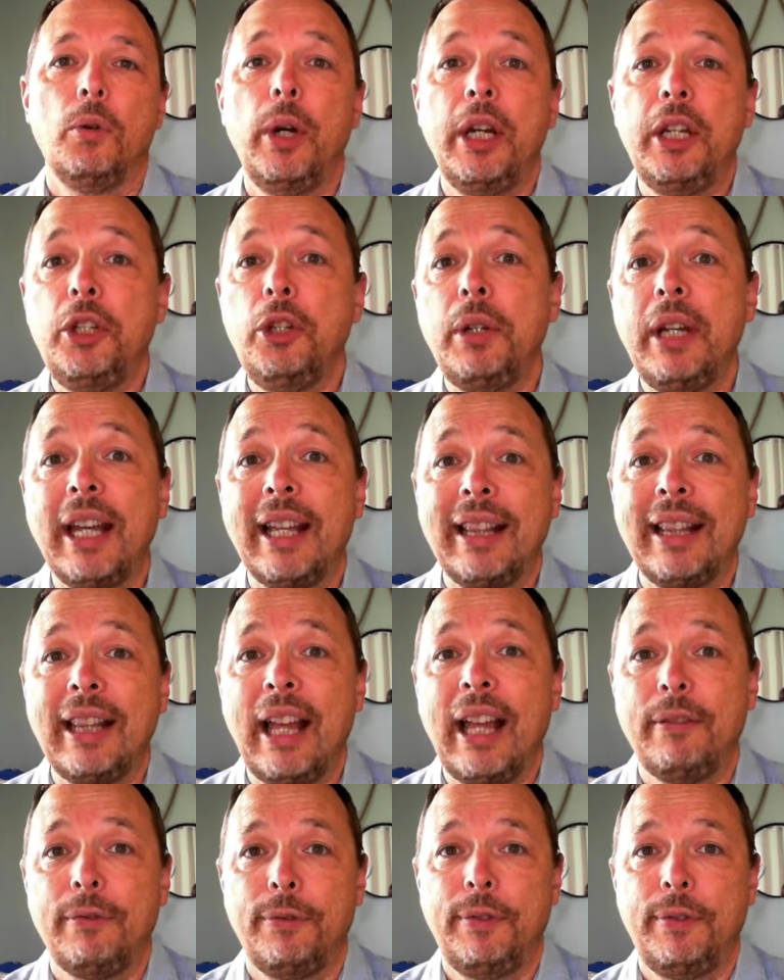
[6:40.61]
when you
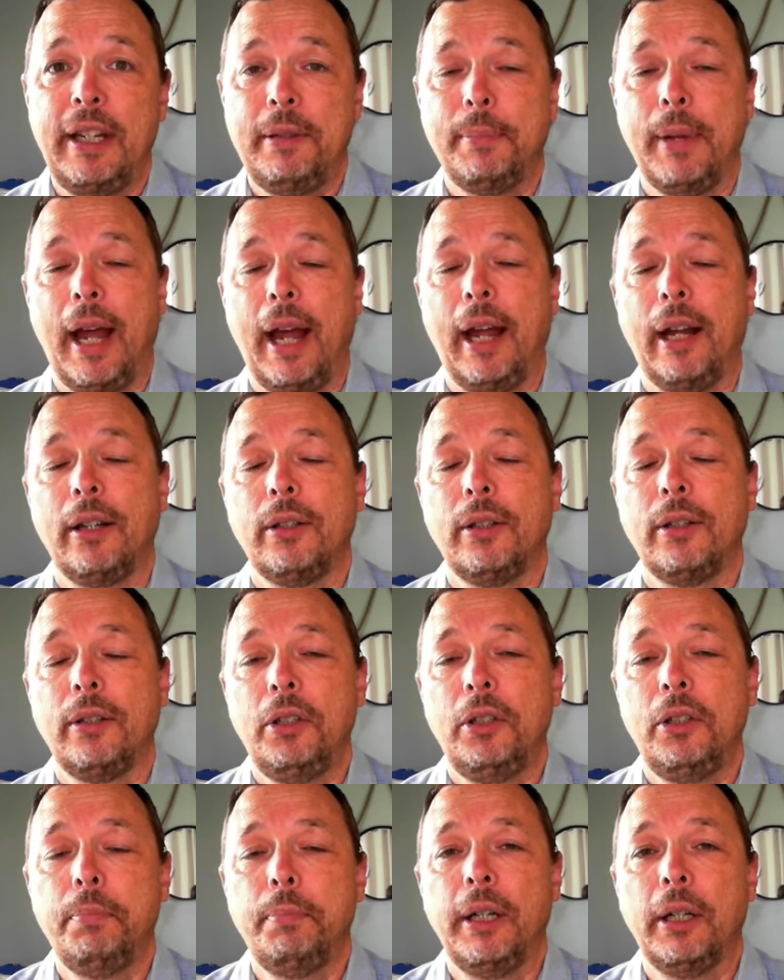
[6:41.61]
get that feedback,
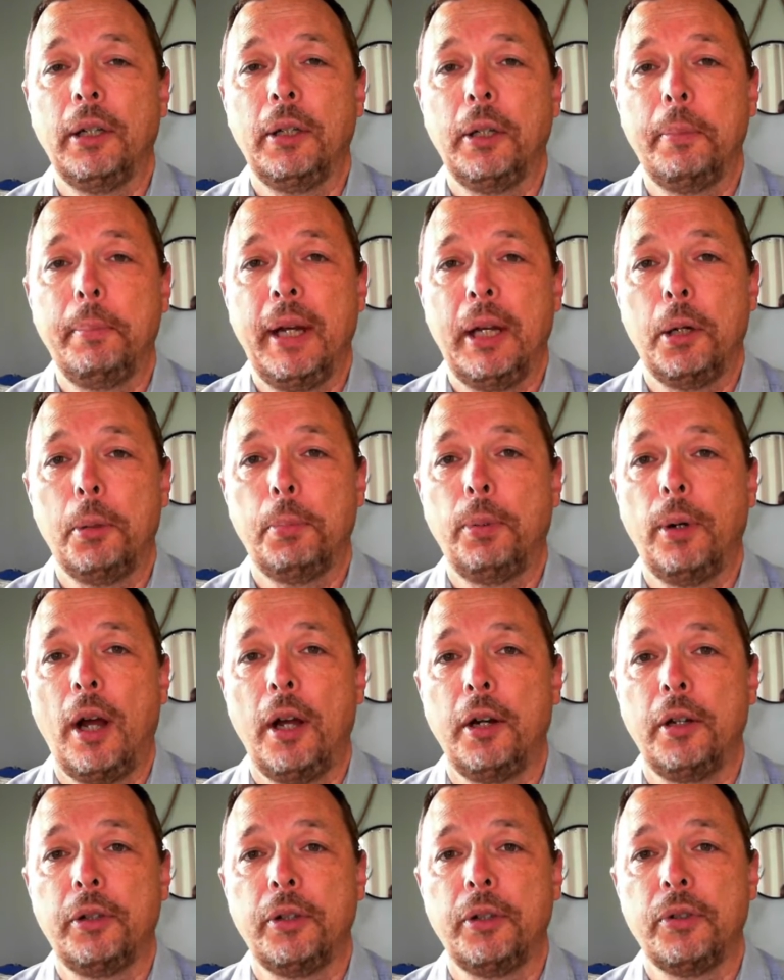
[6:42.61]
you build a better
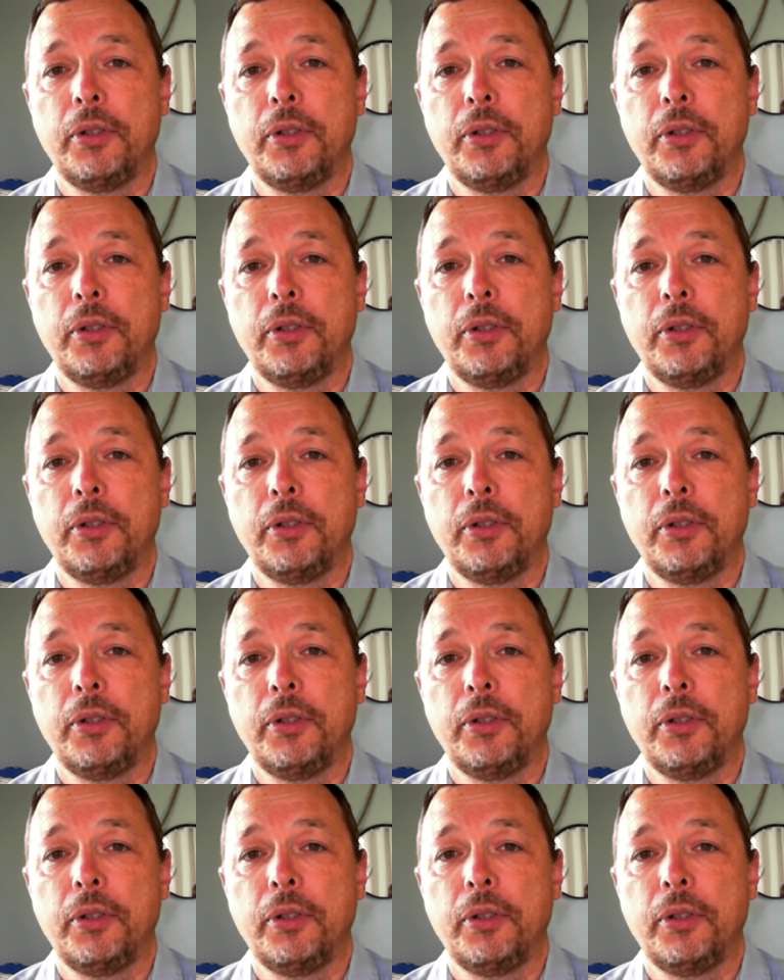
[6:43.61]
product